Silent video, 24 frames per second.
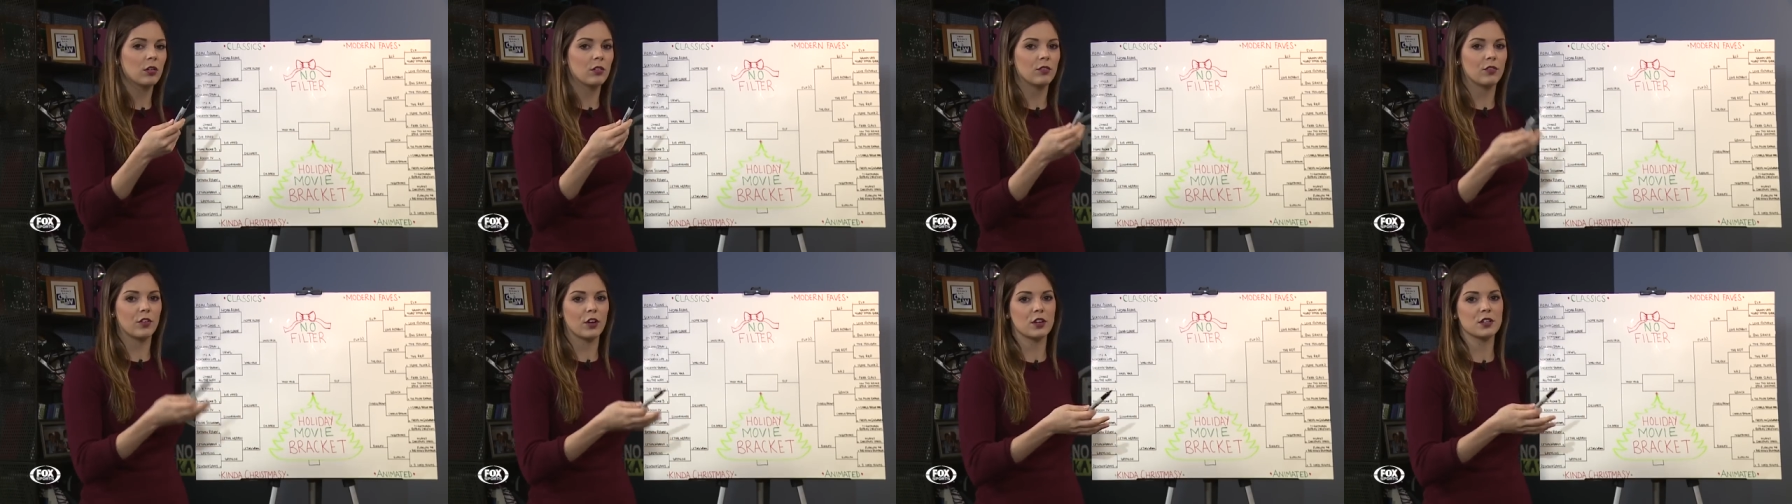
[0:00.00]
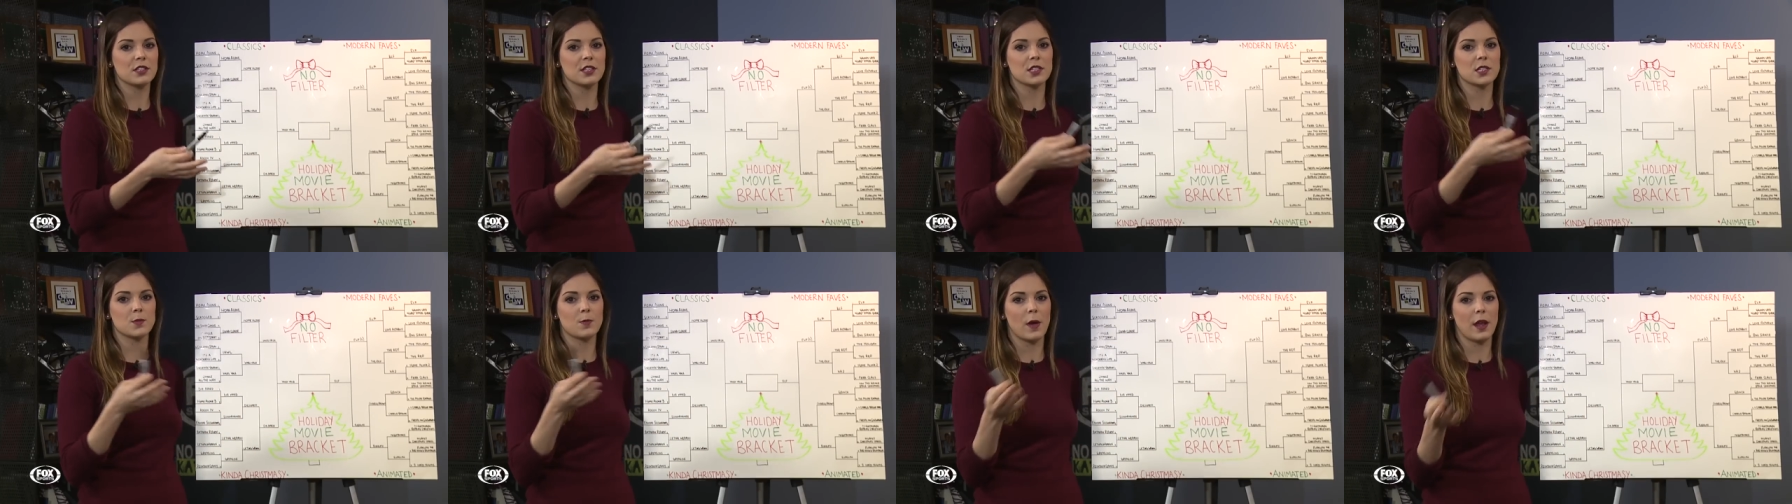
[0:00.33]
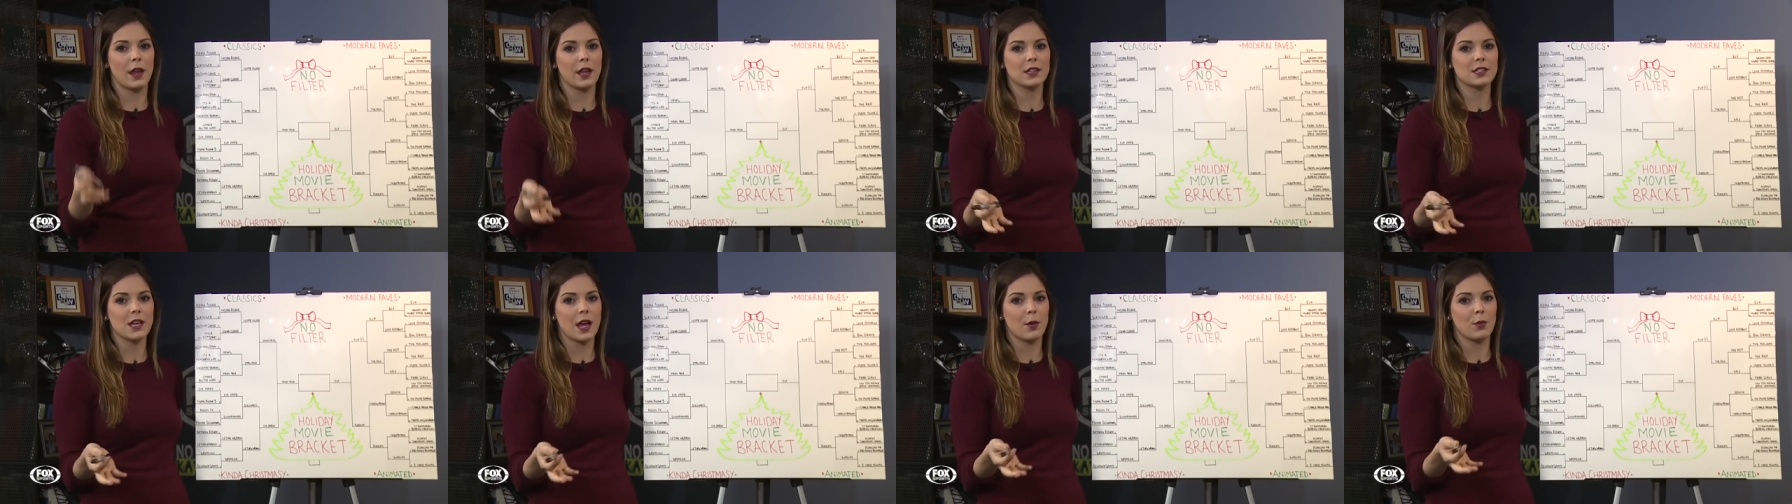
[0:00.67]
versus
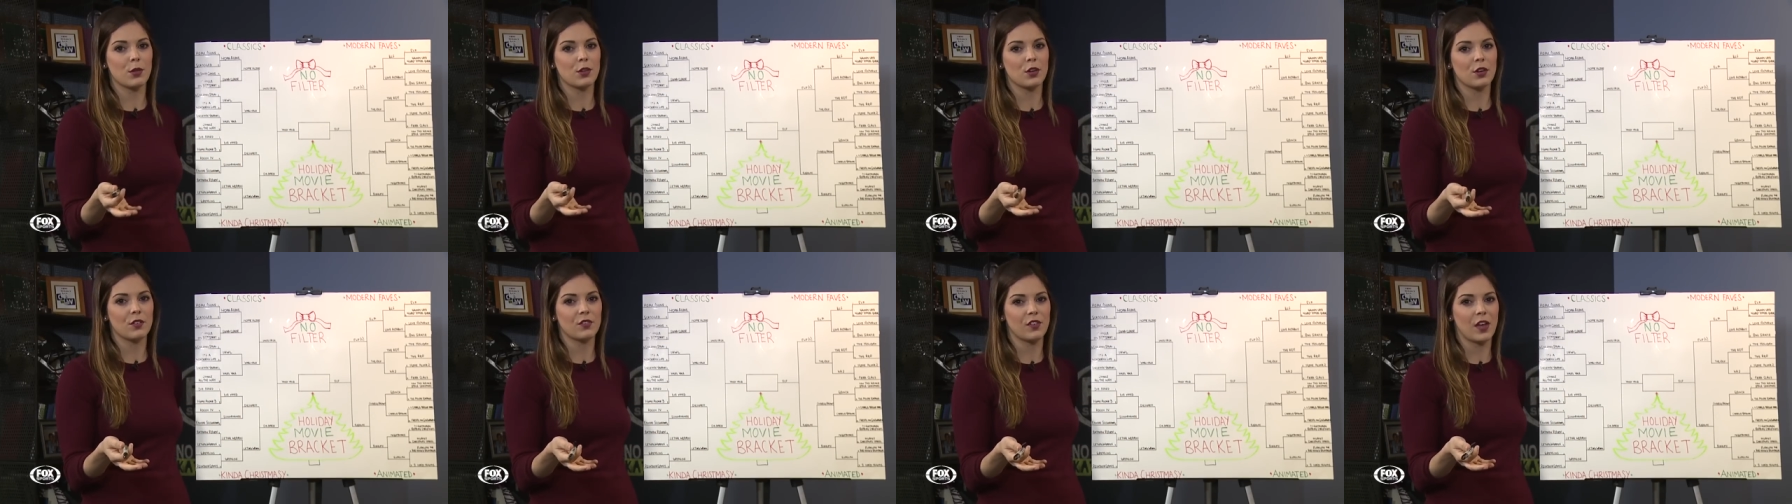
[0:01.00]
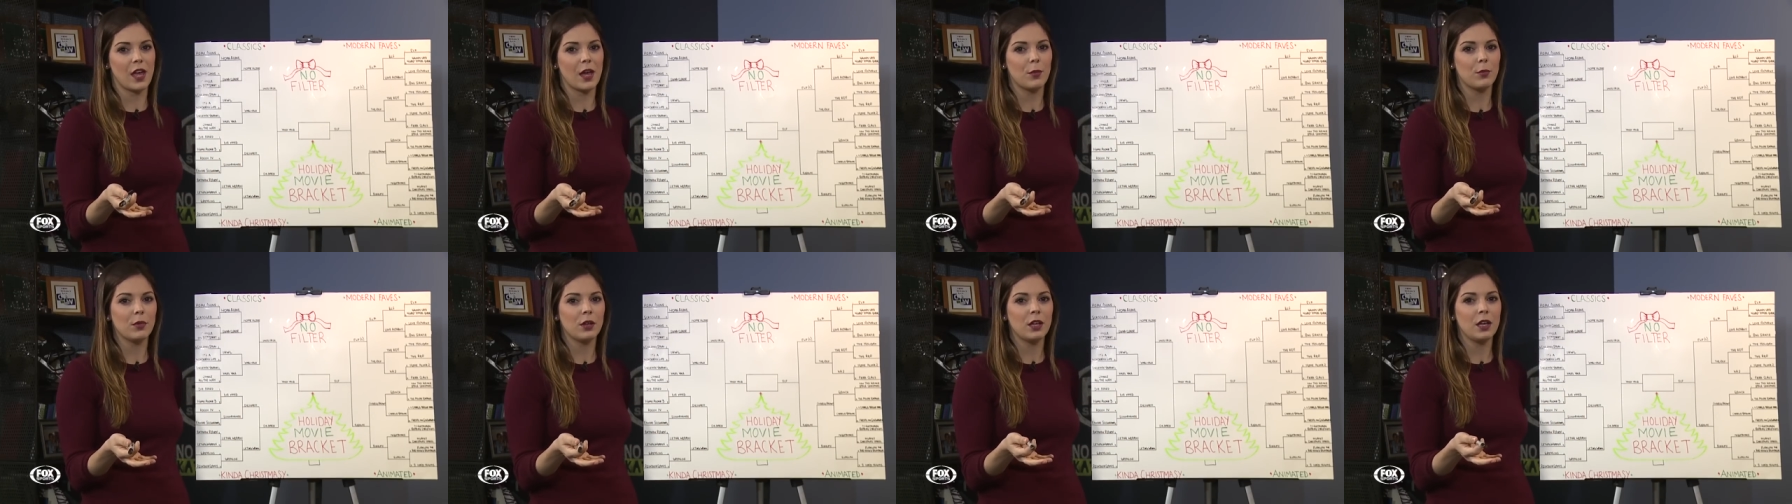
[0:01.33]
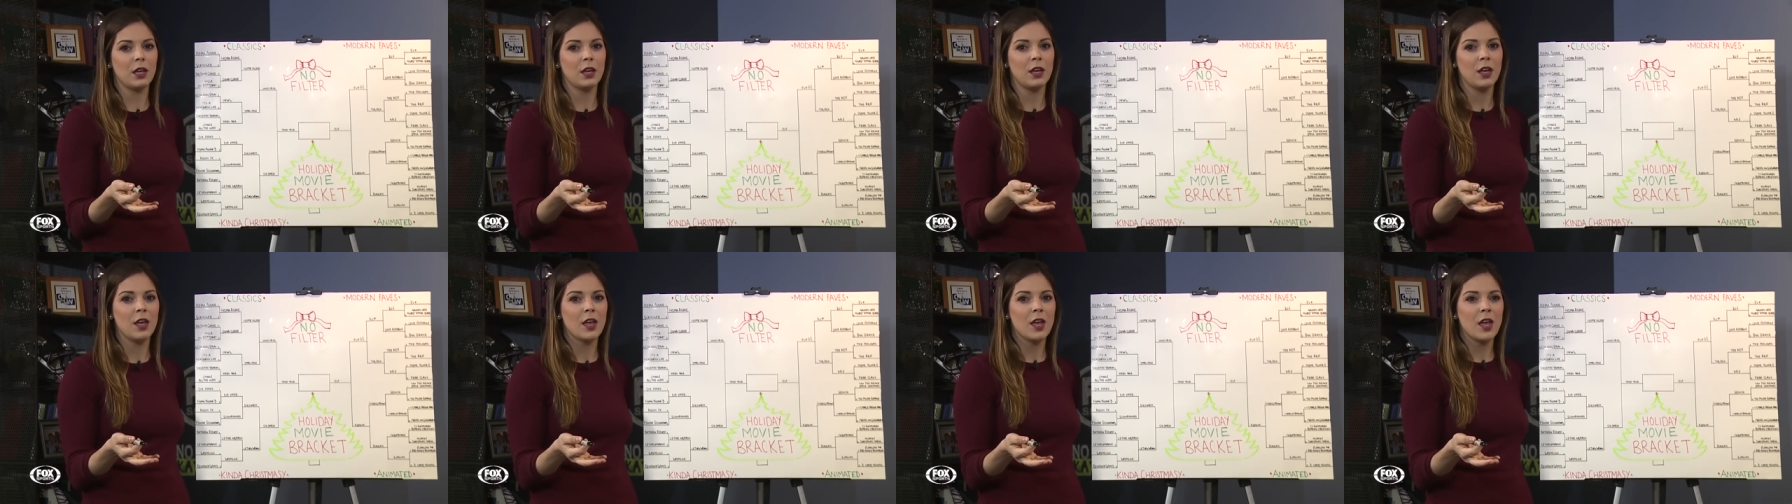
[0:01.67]
spending time with your
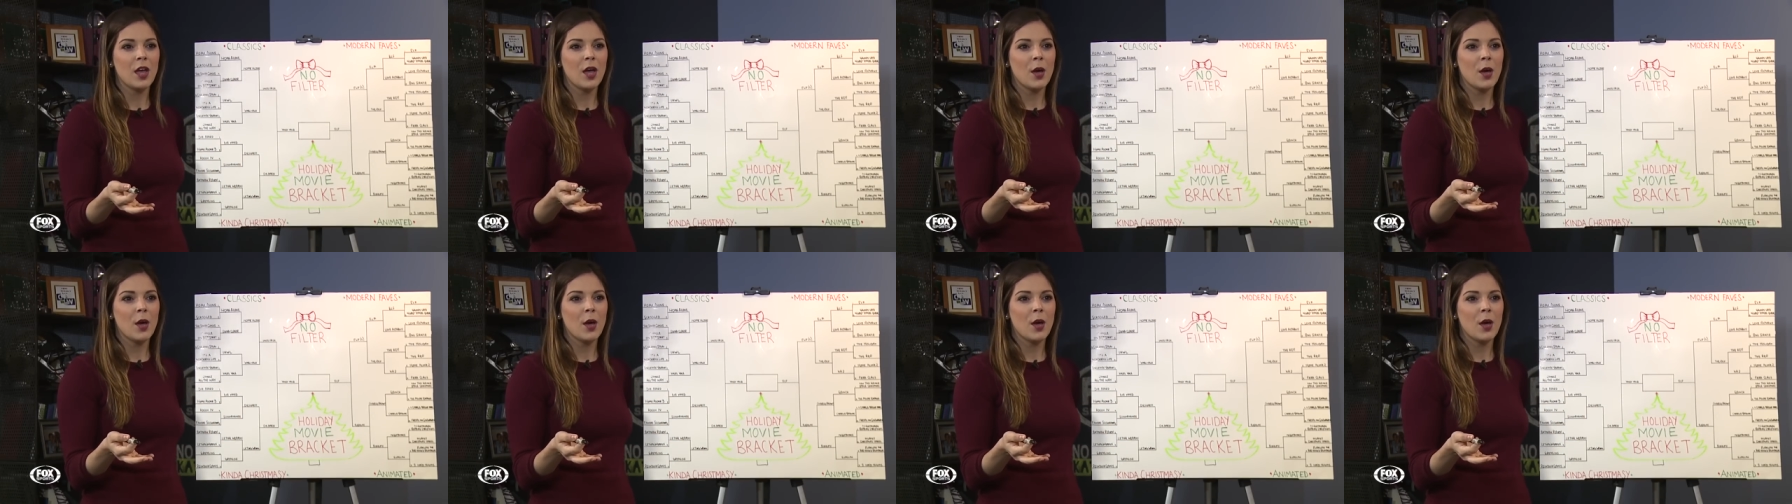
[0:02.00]
family.